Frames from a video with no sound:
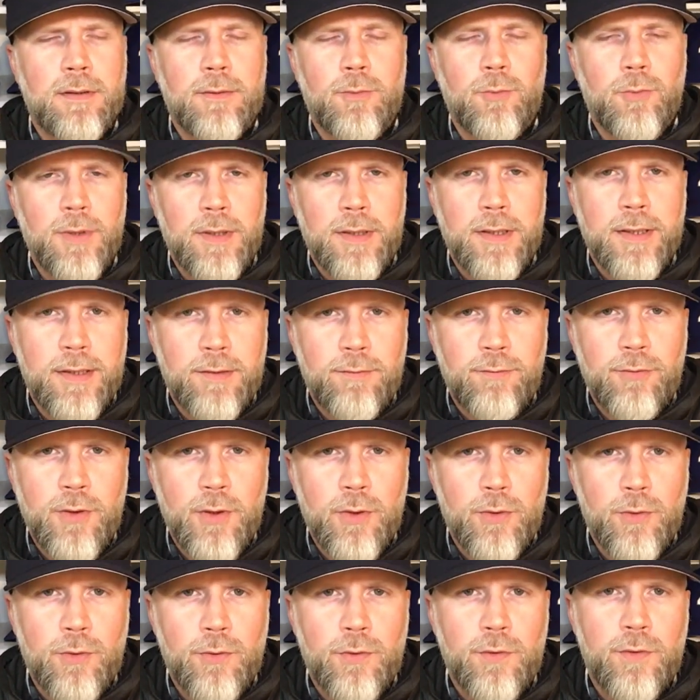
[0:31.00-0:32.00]
really
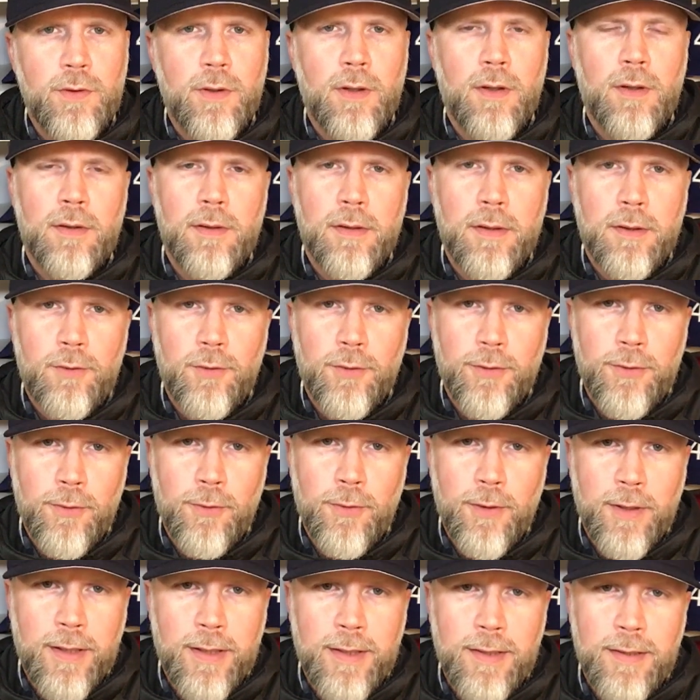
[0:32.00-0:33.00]
confused, a little
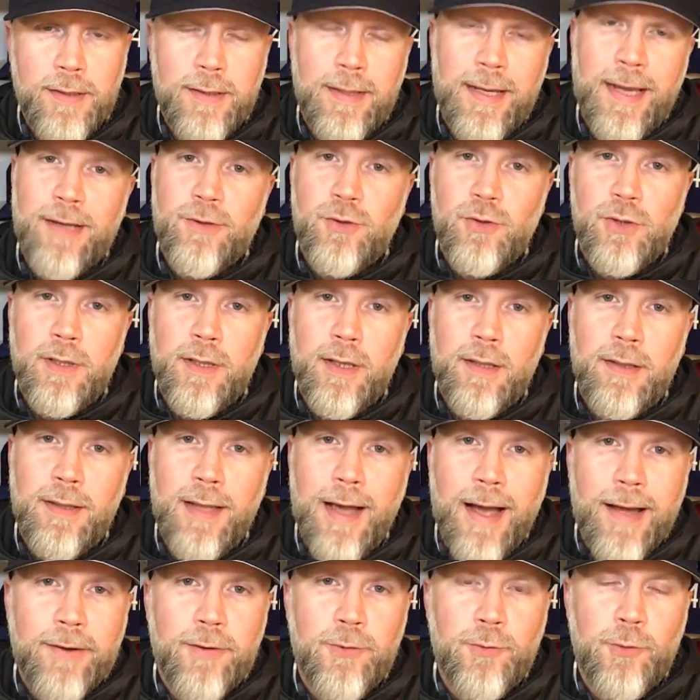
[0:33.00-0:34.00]
annoyed, actually a
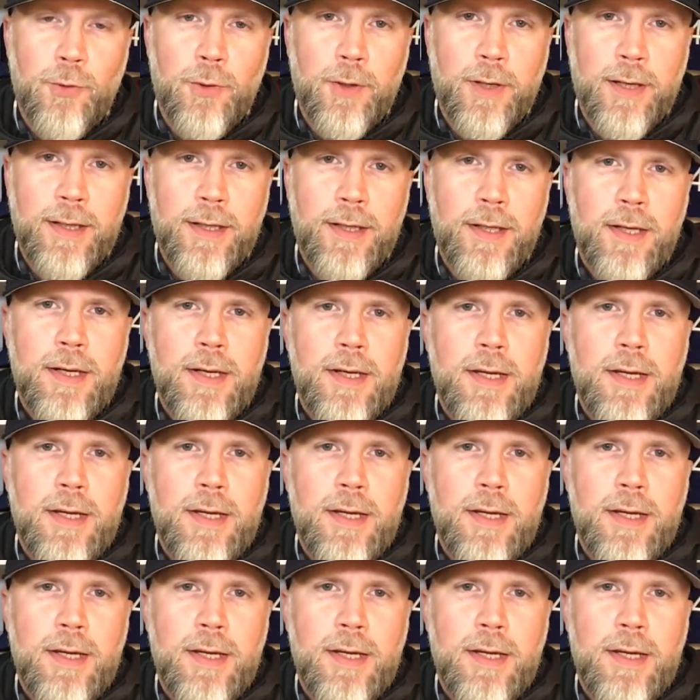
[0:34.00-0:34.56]
lot annoyed,